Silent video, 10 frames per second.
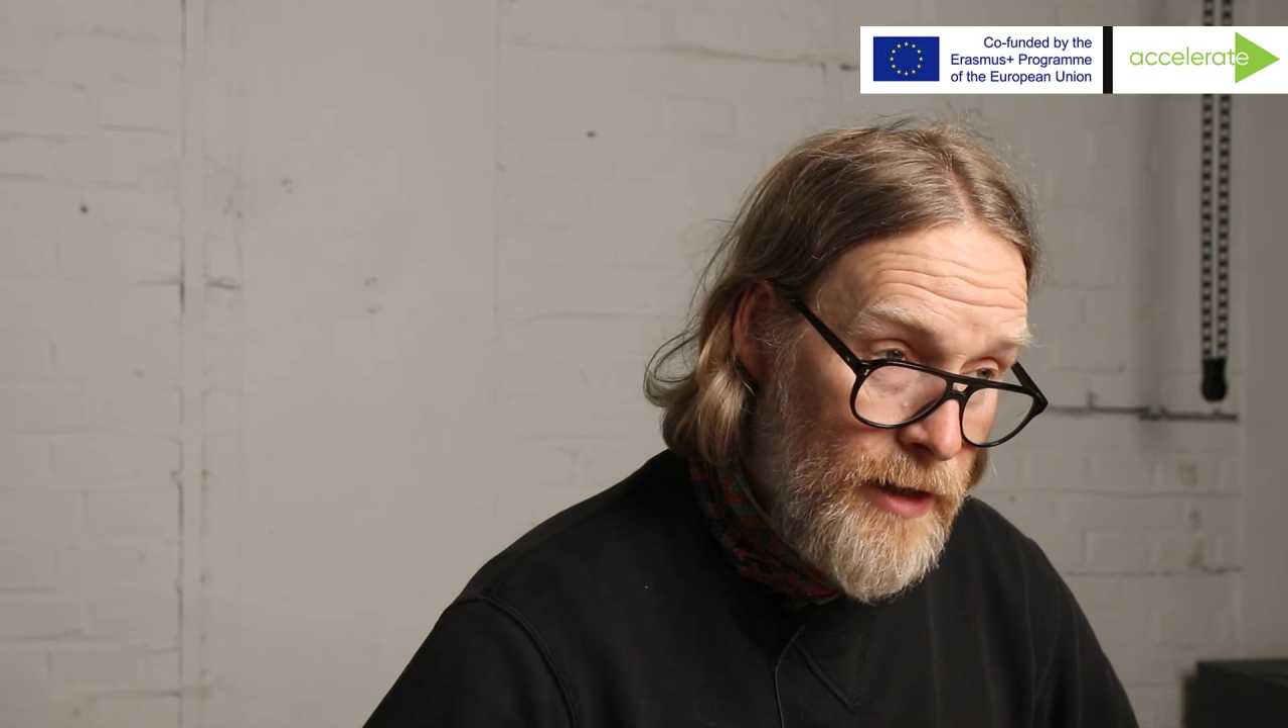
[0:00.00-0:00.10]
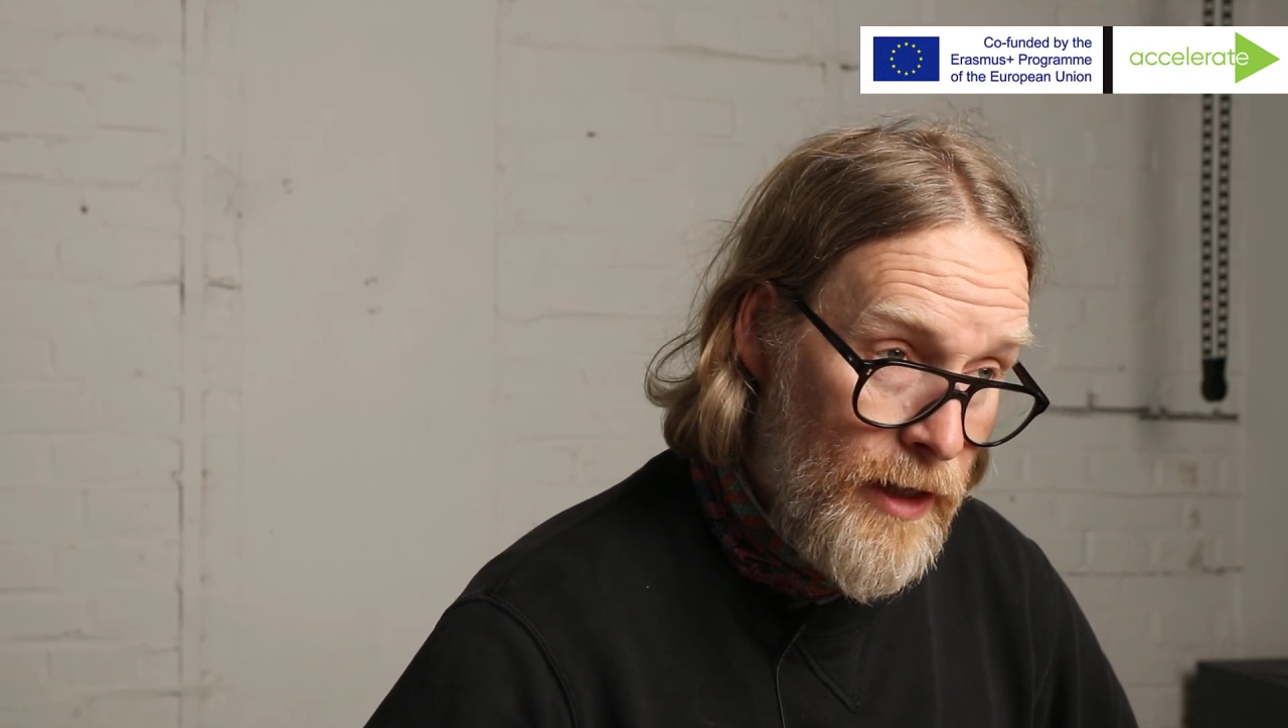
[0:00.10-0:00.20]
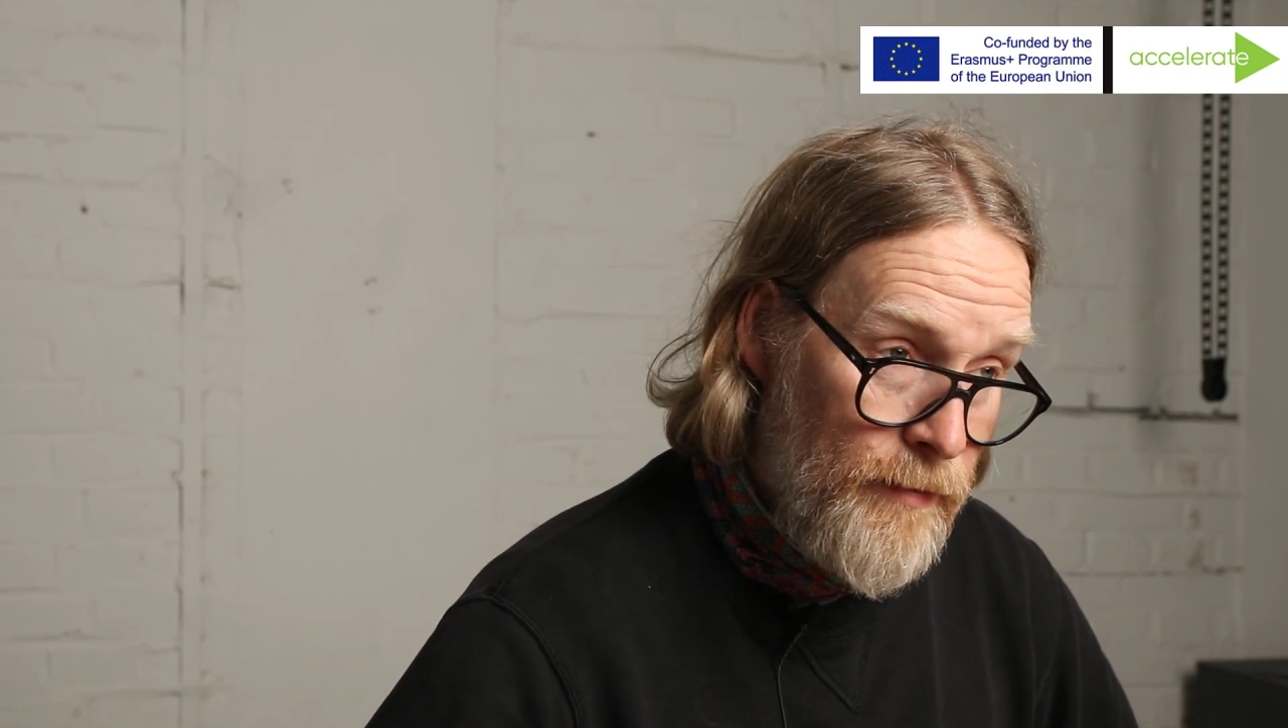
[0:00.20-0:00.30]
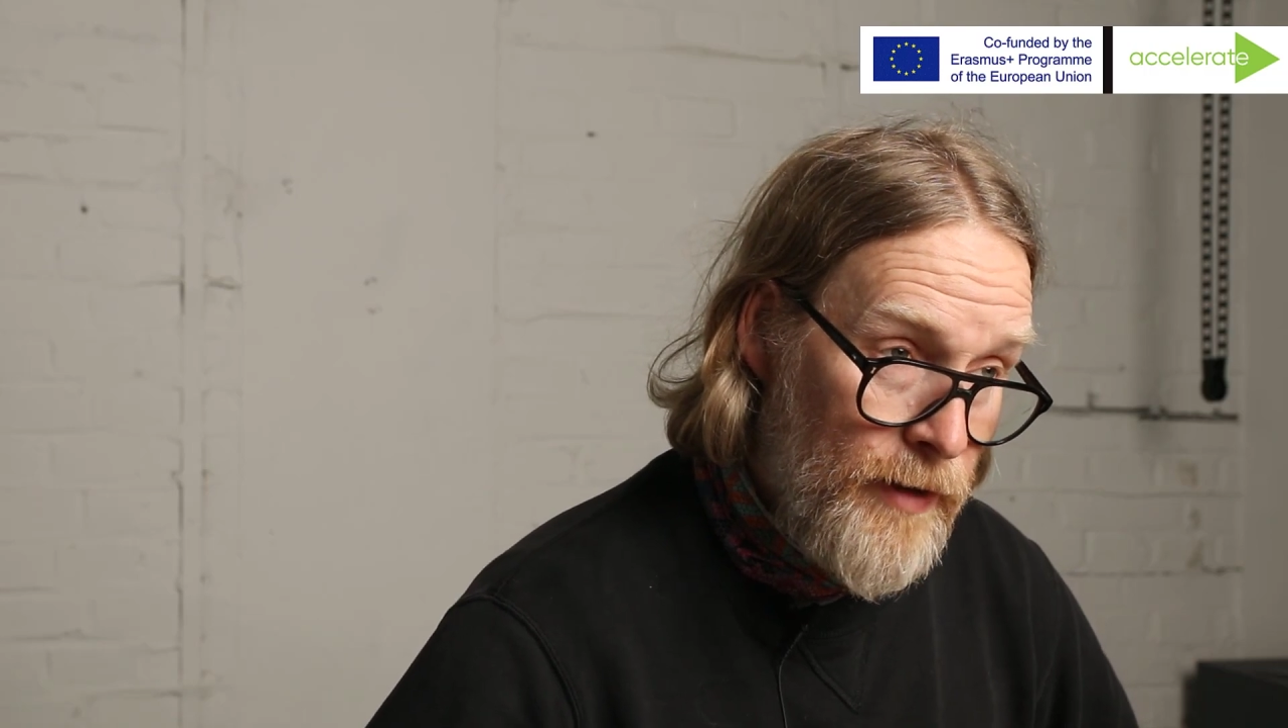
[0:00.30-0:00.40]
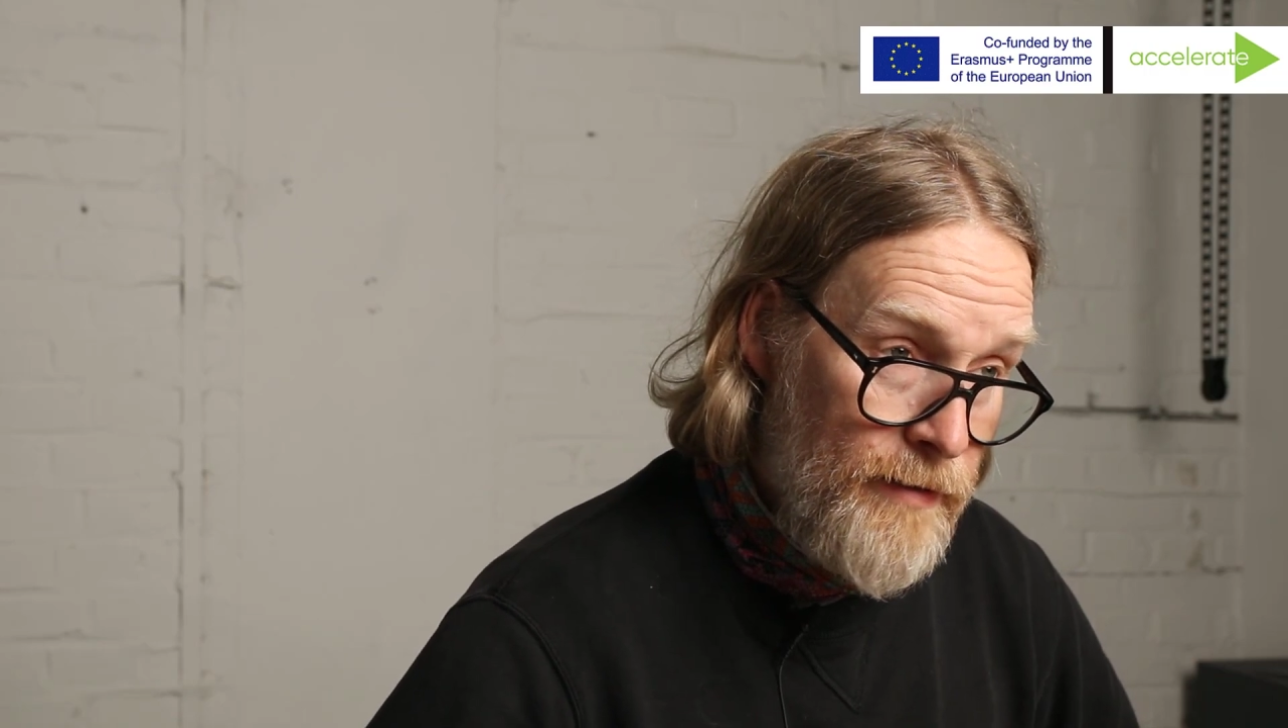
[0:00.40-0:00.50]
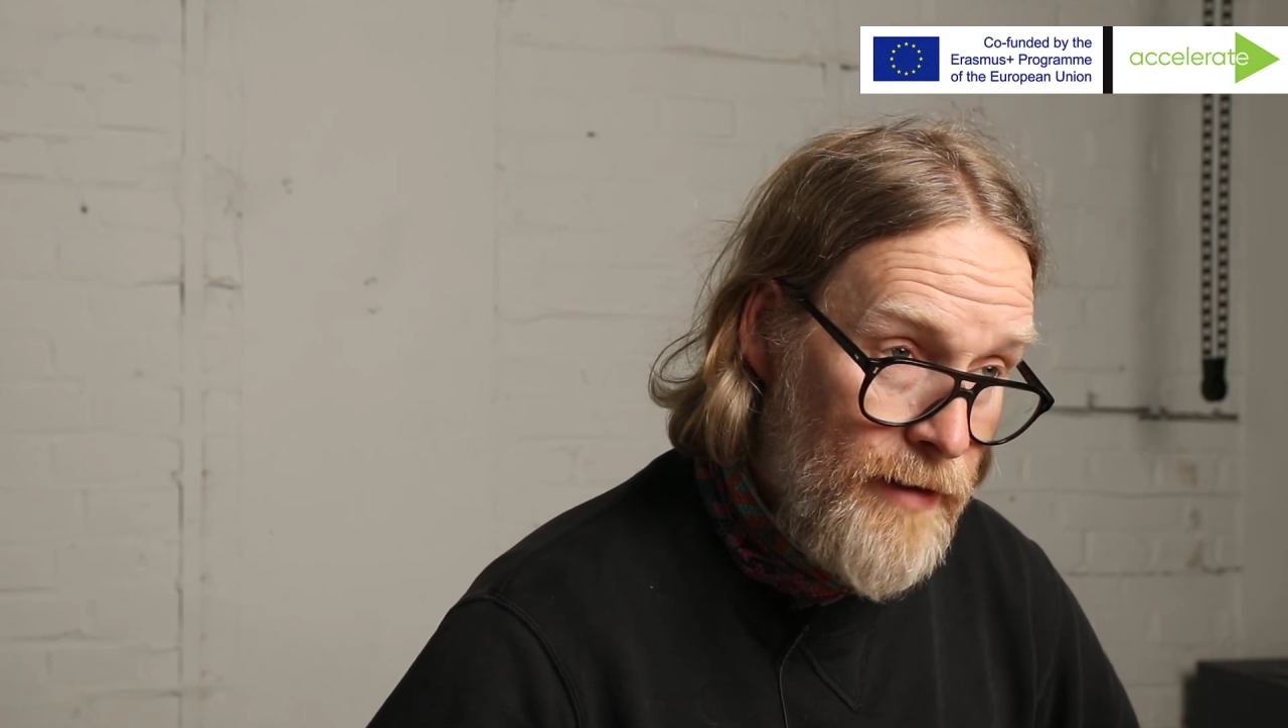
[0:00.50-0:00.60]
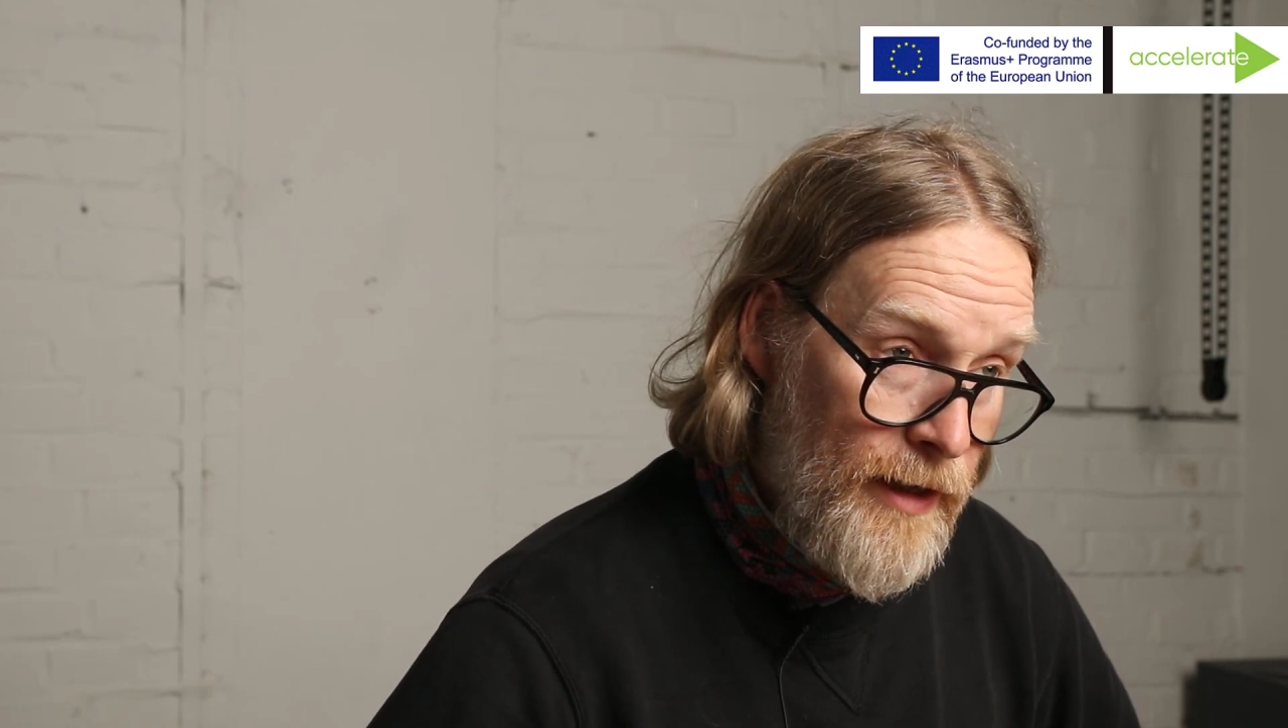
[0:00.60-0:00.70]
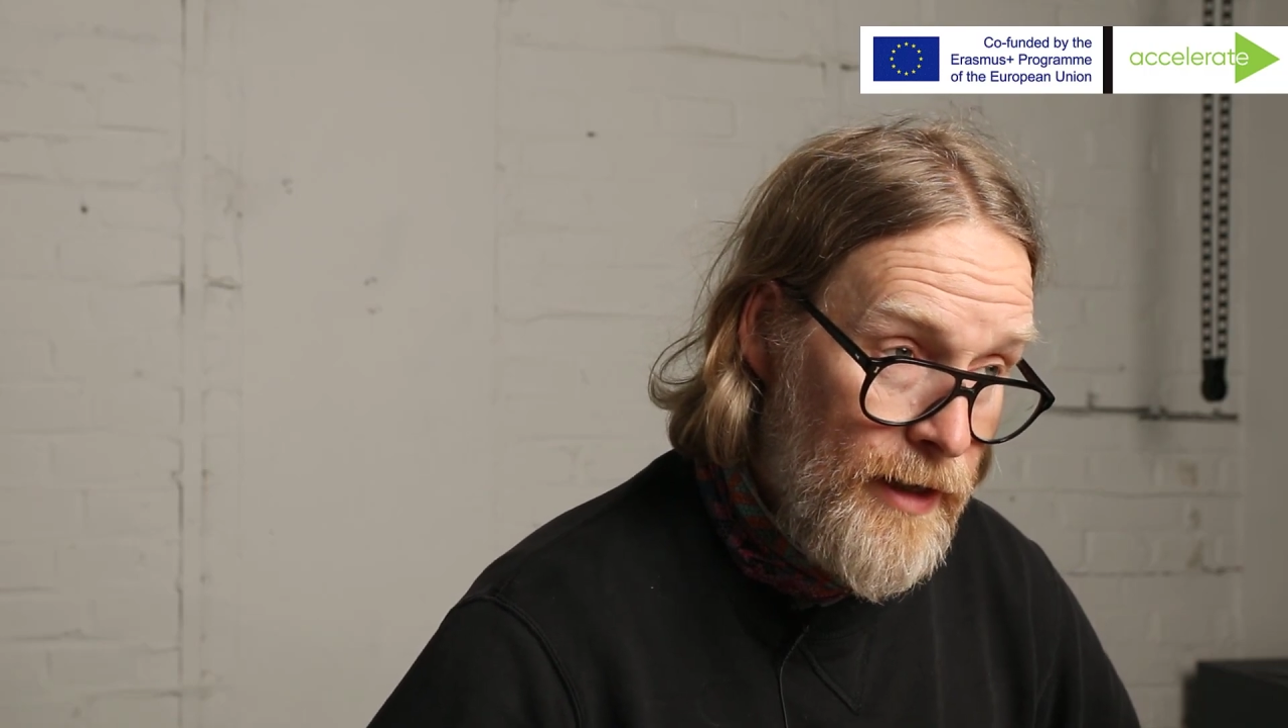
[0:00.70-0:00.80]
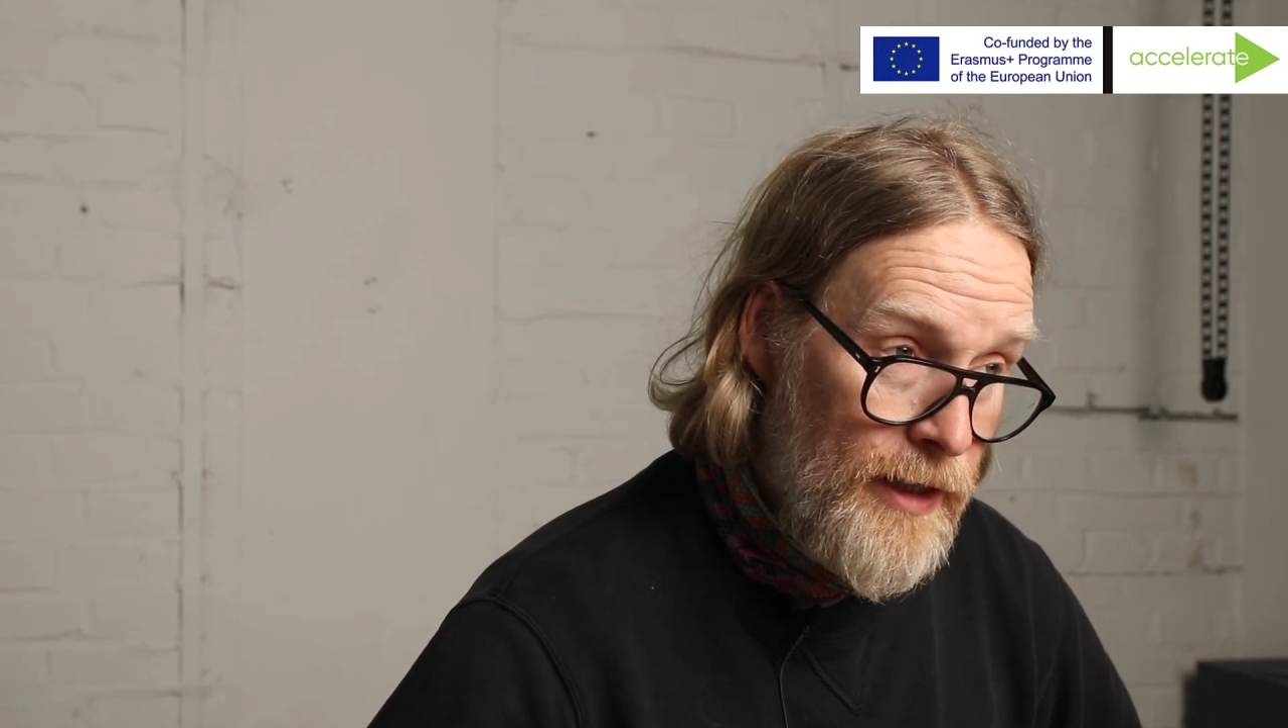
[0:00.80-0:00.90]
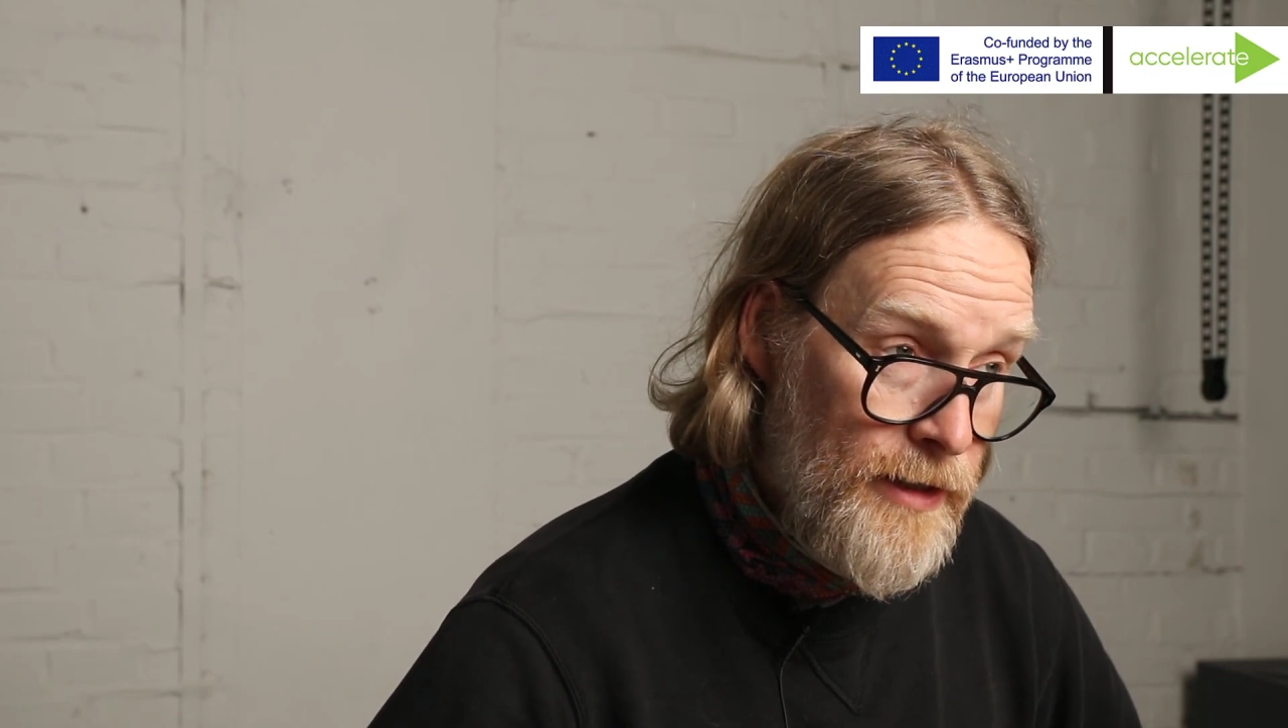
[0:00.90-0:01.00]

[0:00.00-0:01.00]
I think